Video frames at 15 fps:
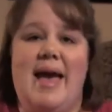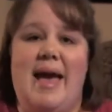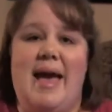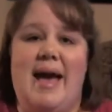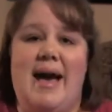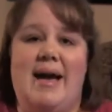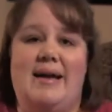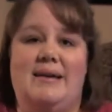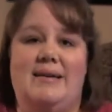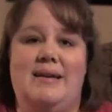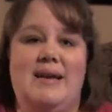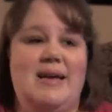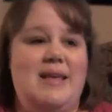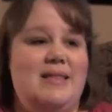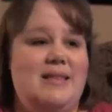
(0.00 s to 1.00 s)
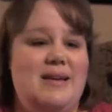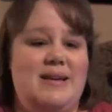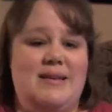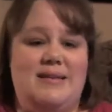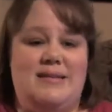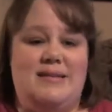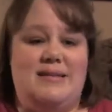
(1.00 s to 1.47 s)
And
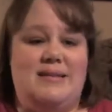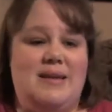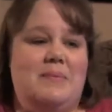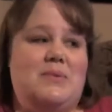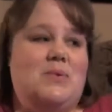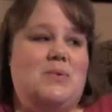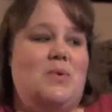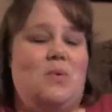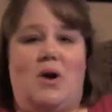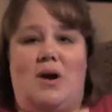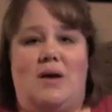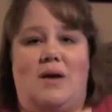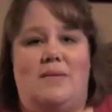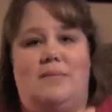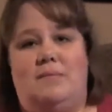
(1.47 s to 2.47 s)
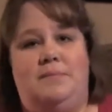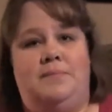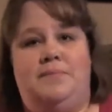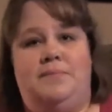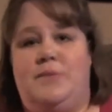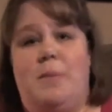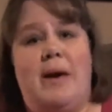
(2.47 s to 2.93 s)
these tips will work
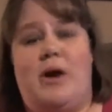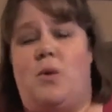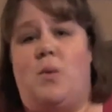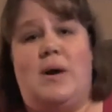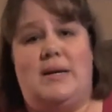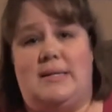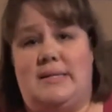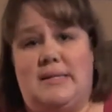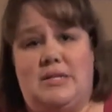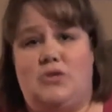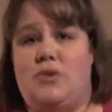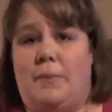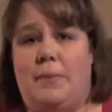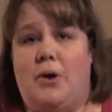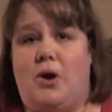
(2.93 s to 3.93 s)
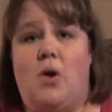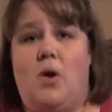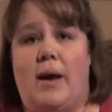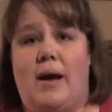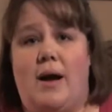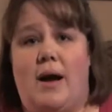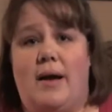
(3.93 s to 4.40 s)
no matter what Disney trip you're
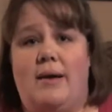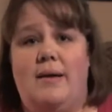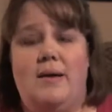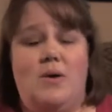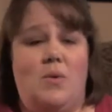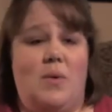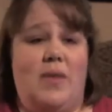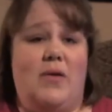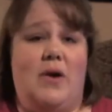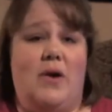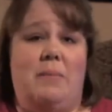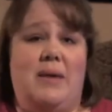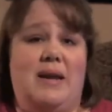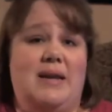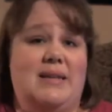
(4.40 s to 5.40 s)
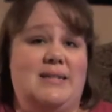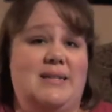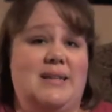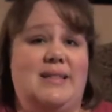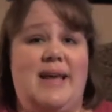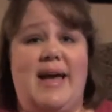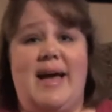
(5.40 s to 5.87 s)
going on, whether it be to
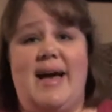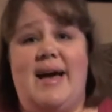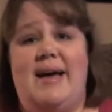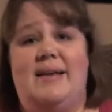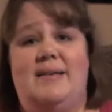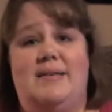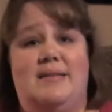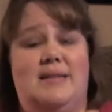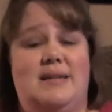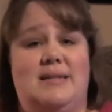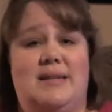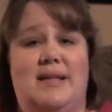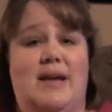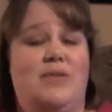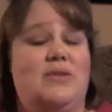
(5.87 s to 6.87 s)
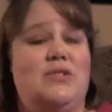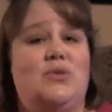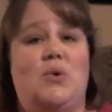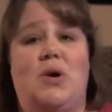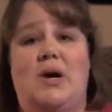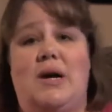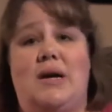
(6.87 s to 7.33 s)
Disneyland, the Disneyland
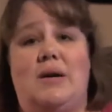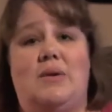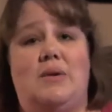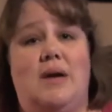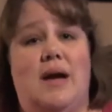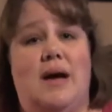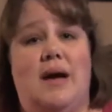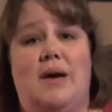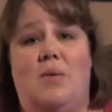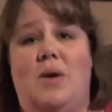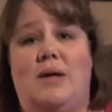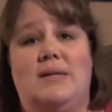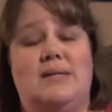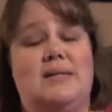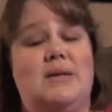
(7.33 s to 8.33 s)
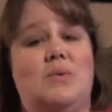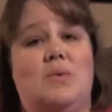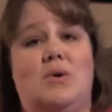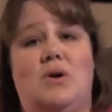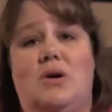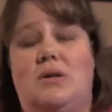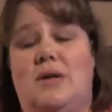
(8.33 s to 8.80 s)
Resort, Walt Disney
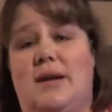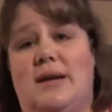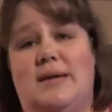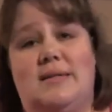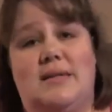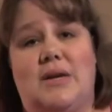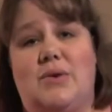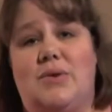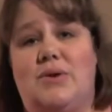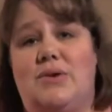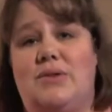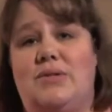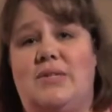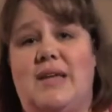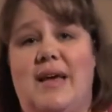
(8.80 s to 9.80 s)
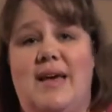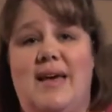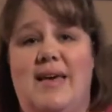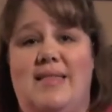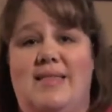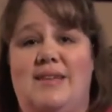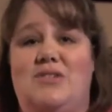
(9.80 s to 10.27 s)
World, on a Disney cruise.
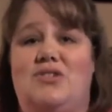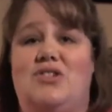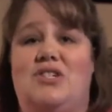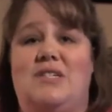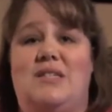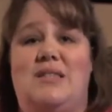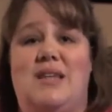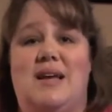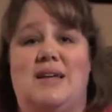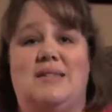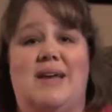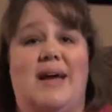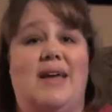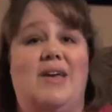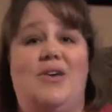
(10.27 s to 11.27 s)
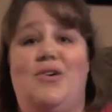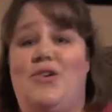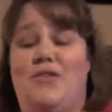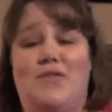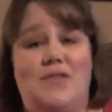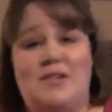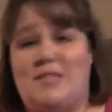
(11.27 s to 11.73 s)
These are just things I
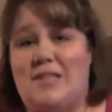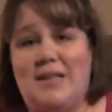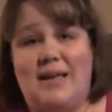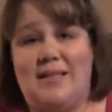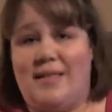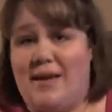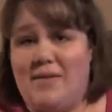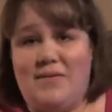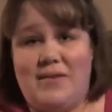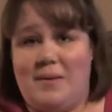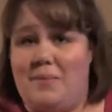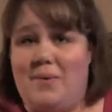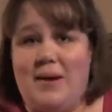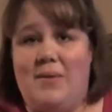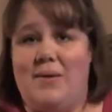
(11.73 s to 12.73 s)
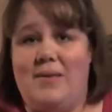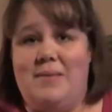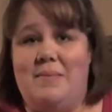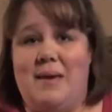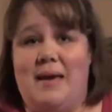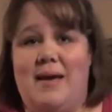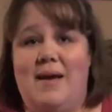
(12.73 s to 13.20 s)
universally love to bring with
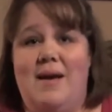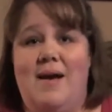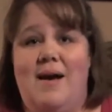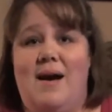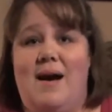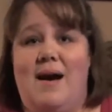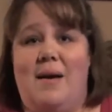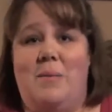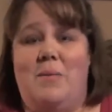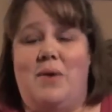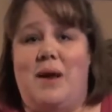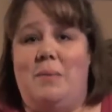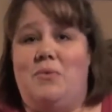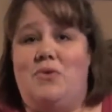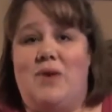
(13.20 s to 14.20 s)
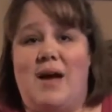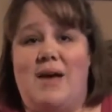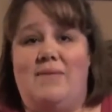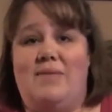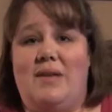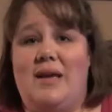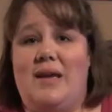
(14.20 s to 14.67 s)
me when I'm
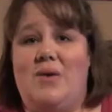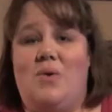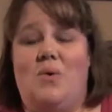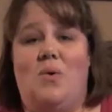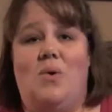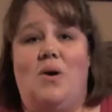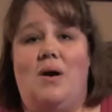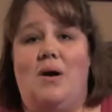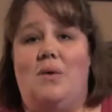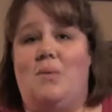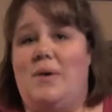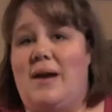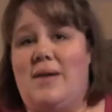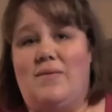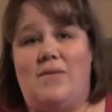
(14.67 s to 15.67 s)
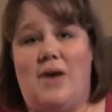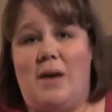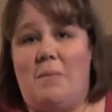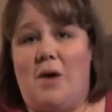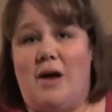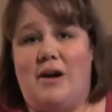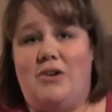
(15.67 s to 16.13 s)
traveling or whenever
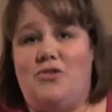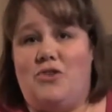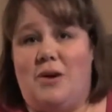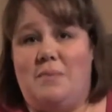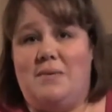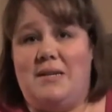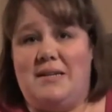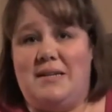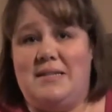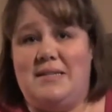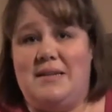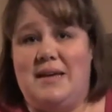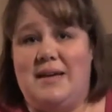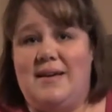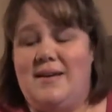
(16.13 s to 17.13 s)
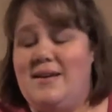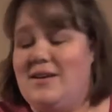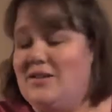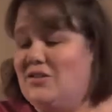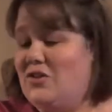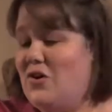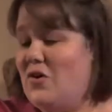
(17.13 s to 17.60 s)
I'm on a trip to Disney.
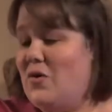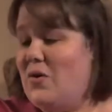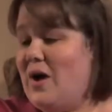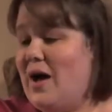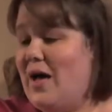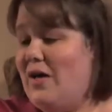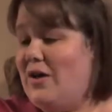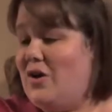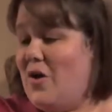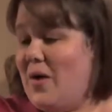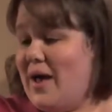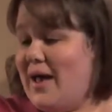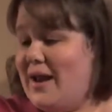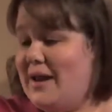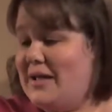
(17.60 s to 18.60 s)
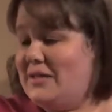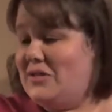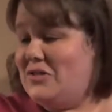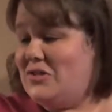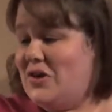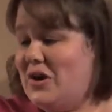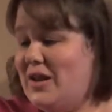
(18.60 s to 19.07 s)
So I'll go ahead and get
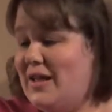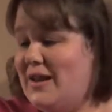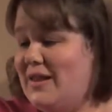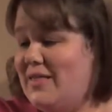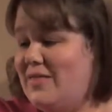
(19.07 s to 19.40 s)
started.